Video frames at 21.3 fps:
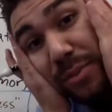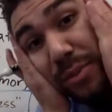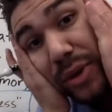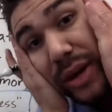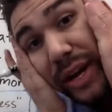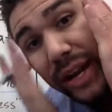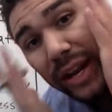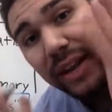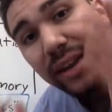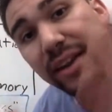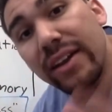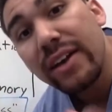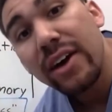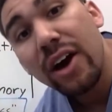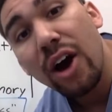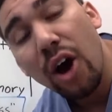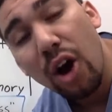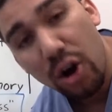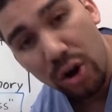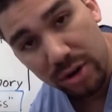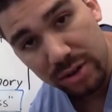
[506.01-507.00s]
brain,
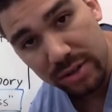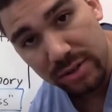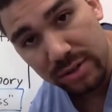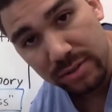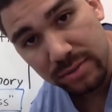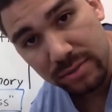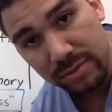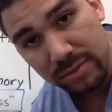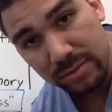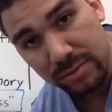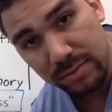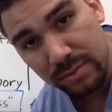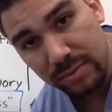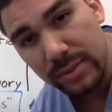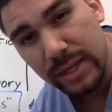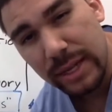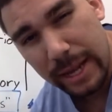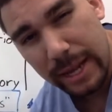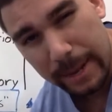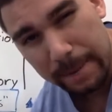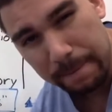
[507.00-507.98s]
heart,
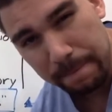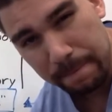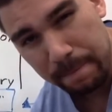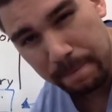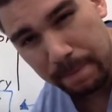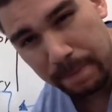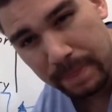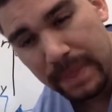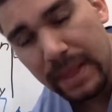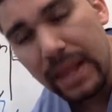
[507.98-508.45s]
okay?